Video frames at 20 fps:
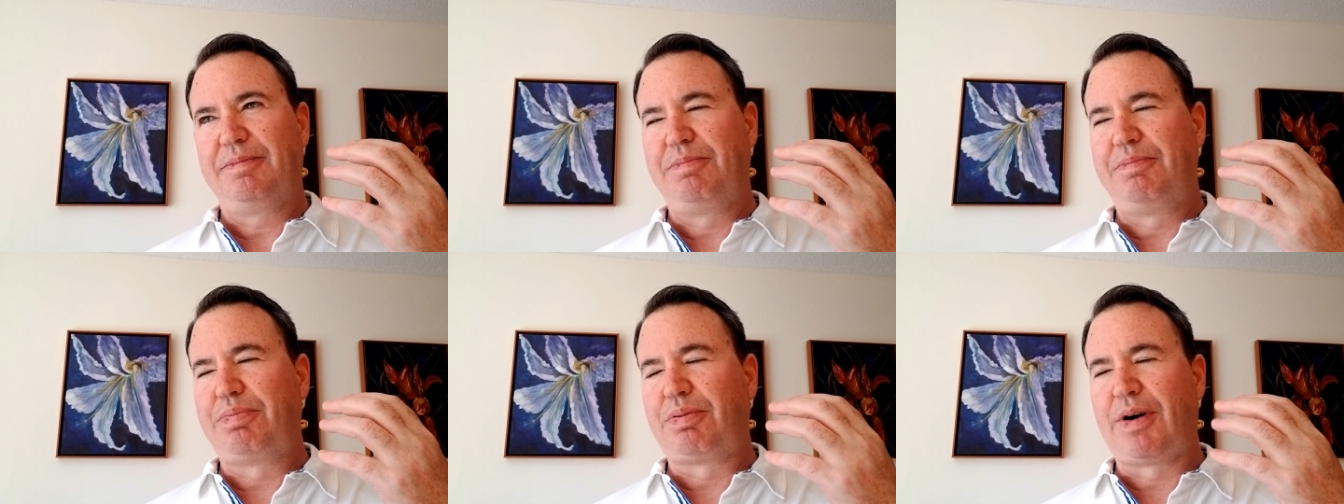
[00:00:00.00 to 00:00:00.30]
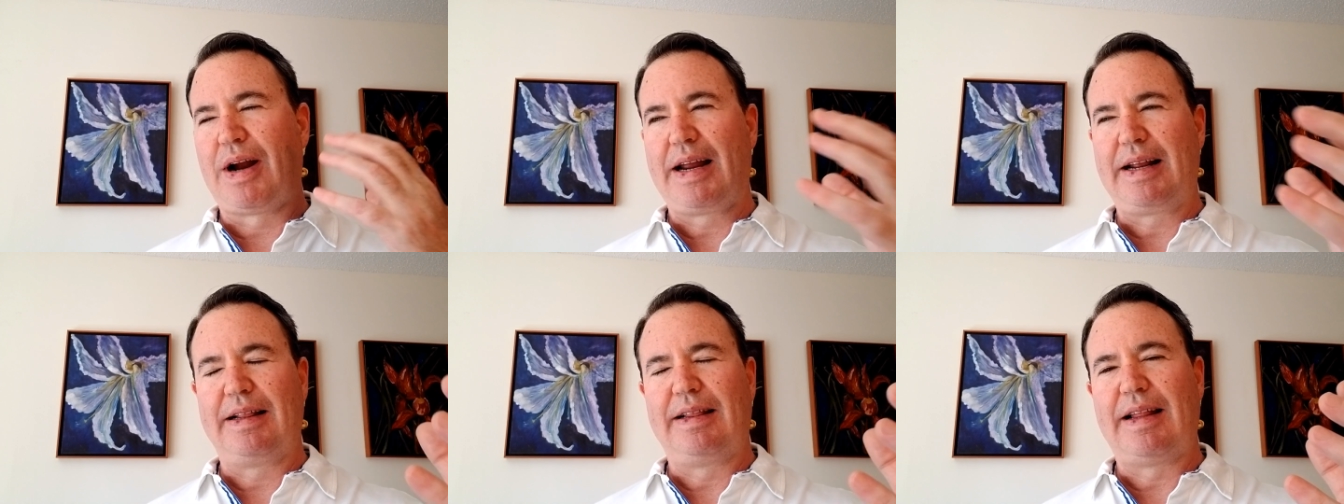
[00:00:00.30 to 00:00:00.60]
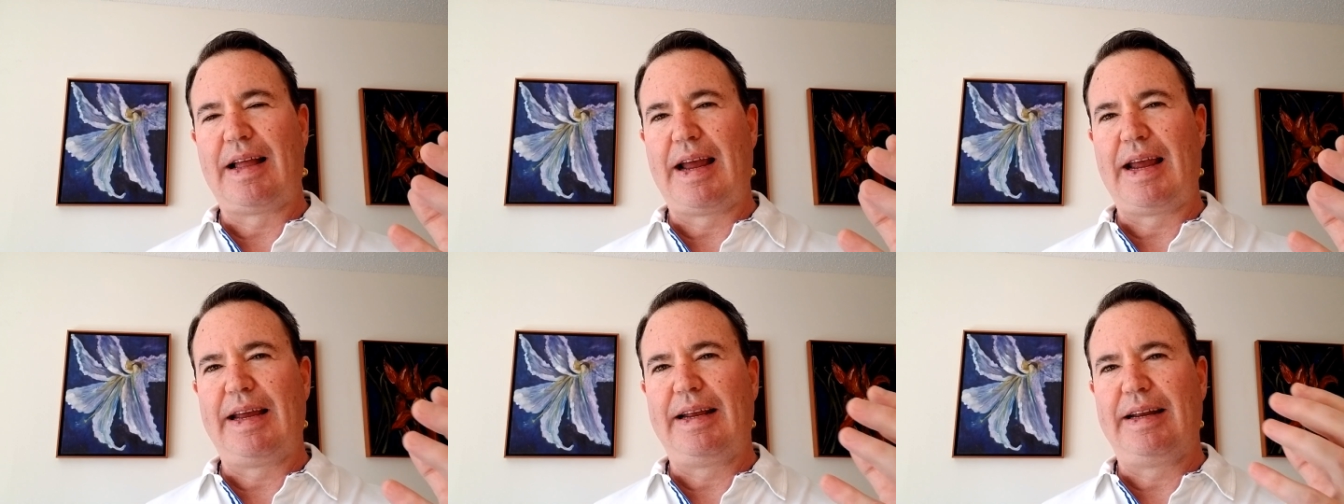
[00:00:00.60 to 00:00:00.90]
bright
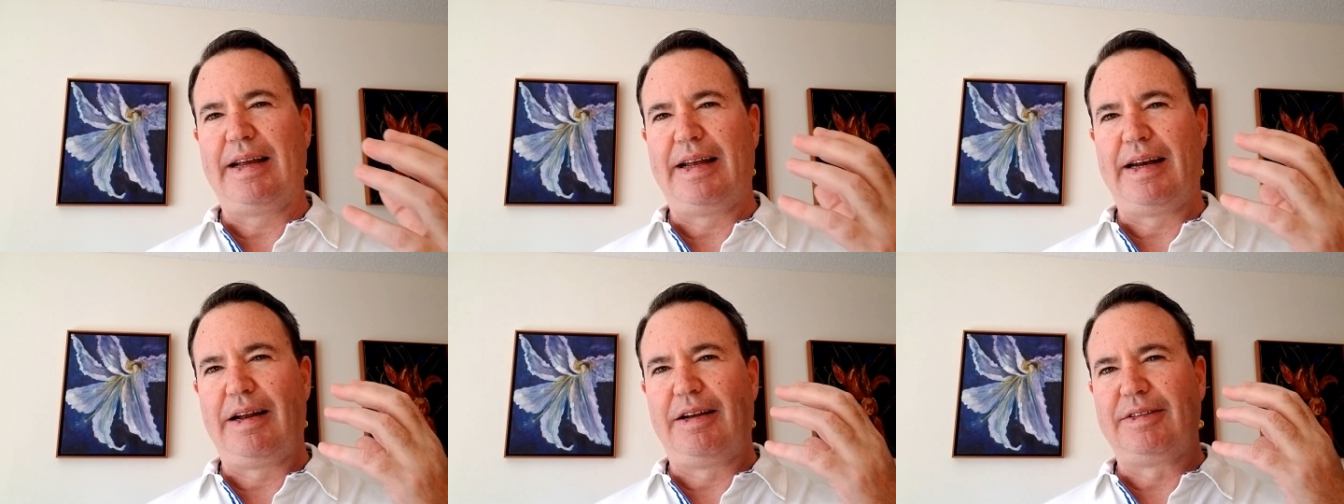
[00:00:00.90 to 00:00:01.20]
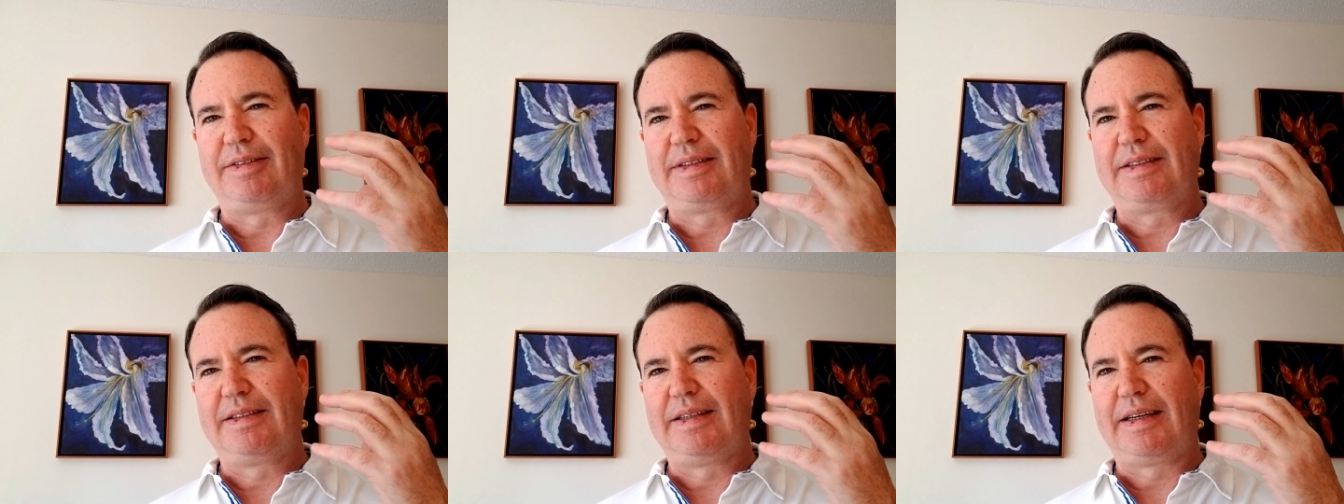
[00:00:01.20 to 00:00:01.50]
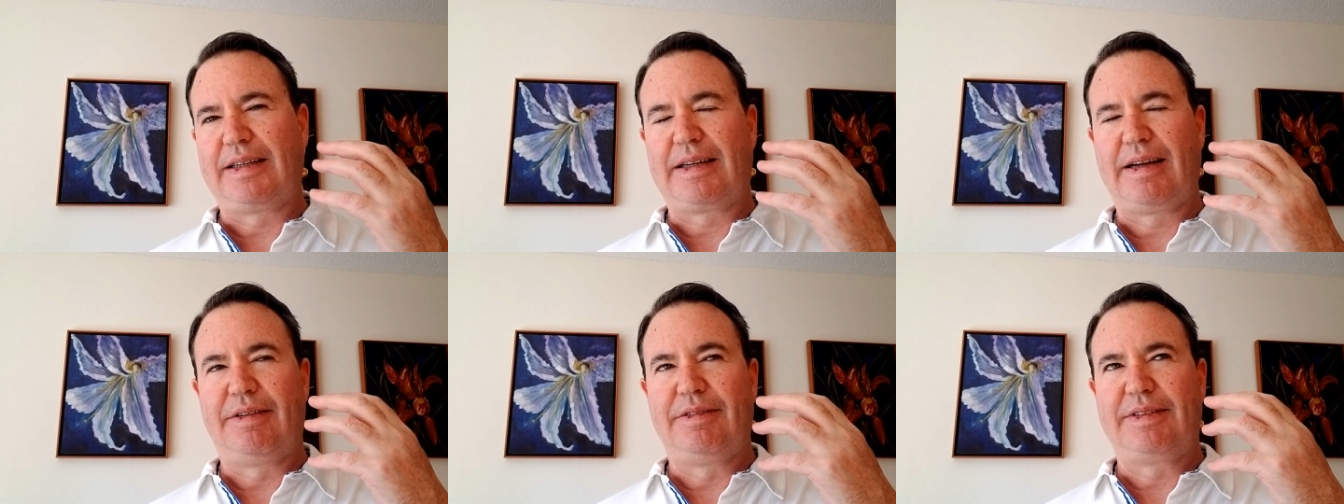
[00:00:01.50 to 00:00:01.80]
light and I was
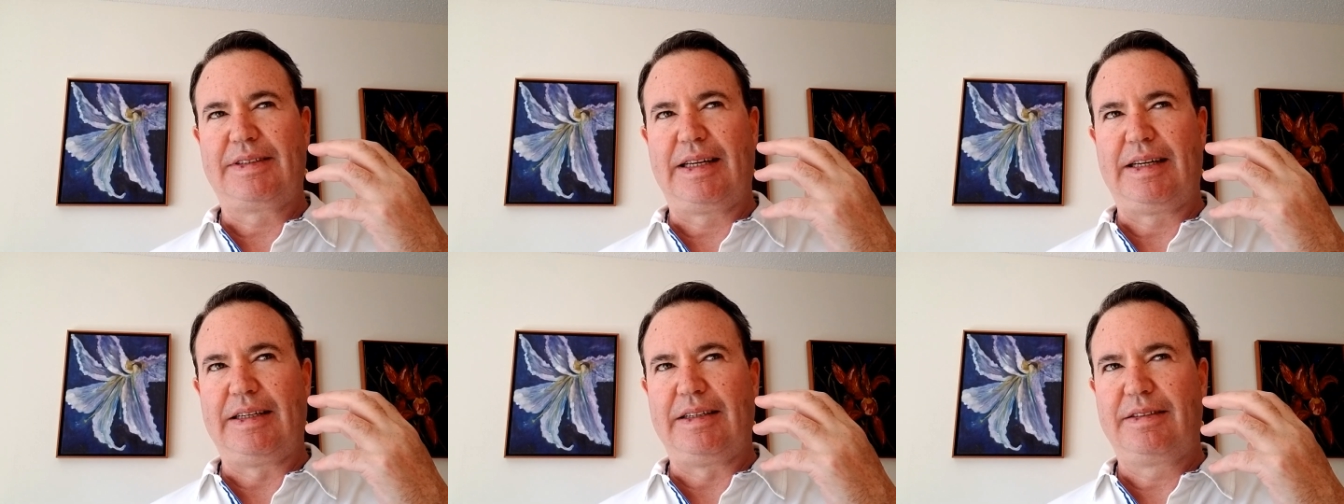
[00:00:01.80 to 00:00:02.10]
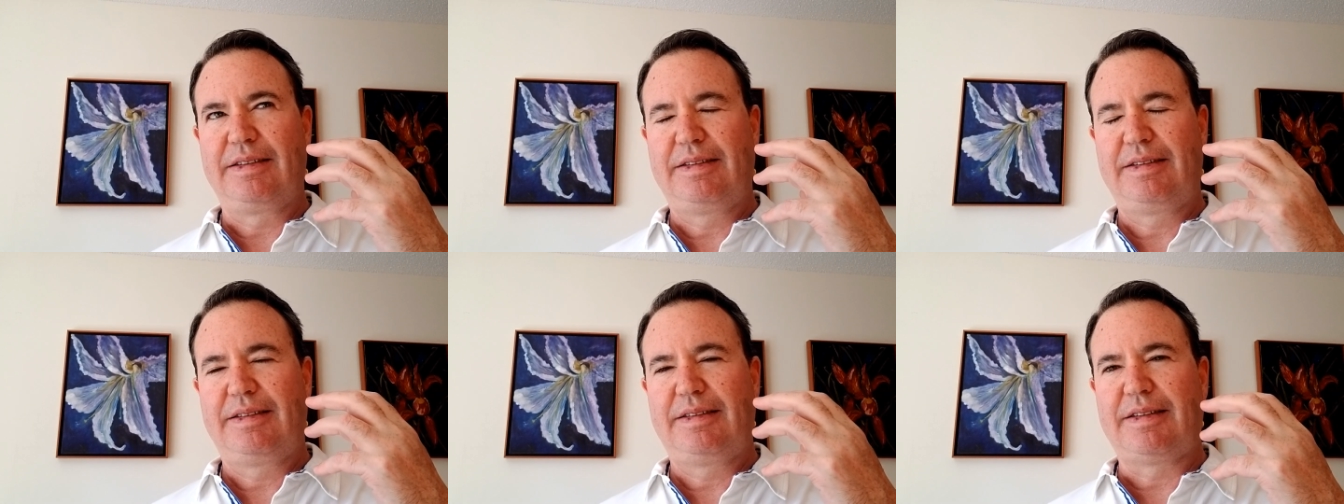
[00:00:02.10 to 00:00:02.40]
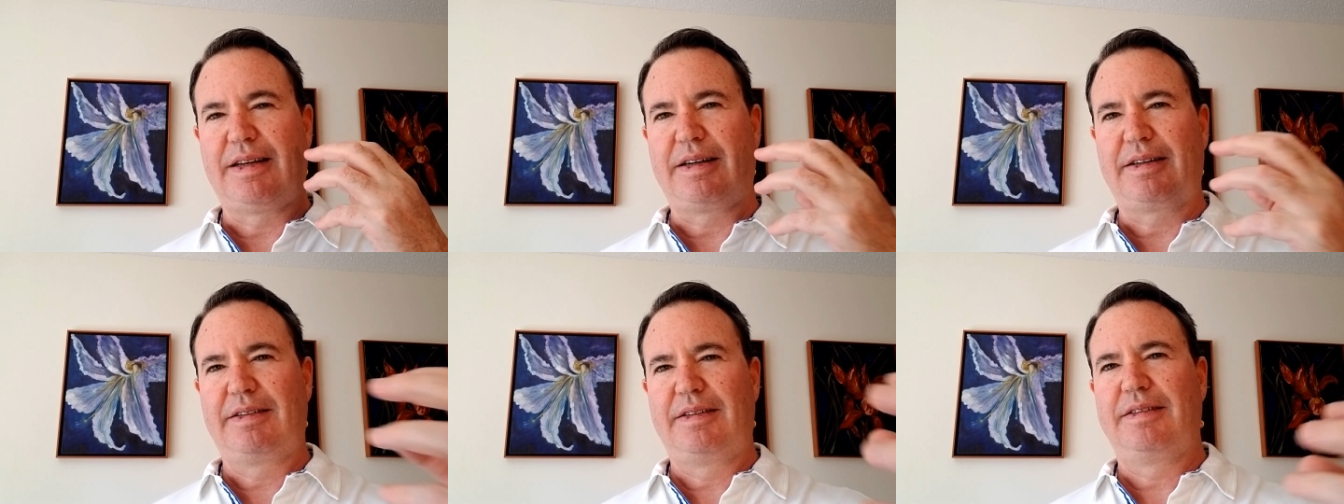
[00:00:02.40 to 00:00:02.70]
like, I was getting
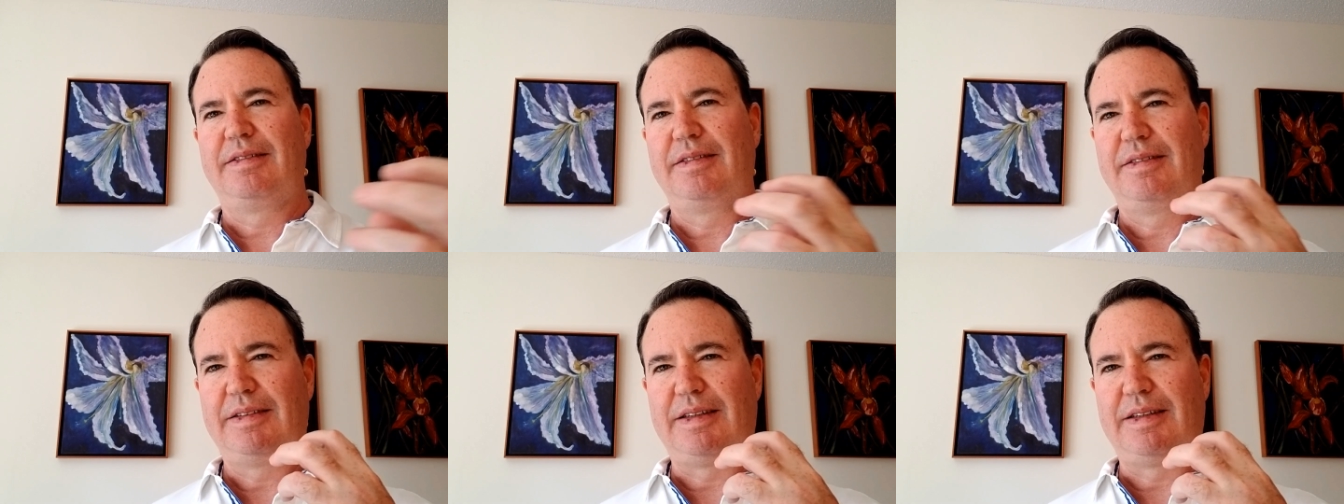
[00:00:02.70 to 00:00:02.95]
sucked,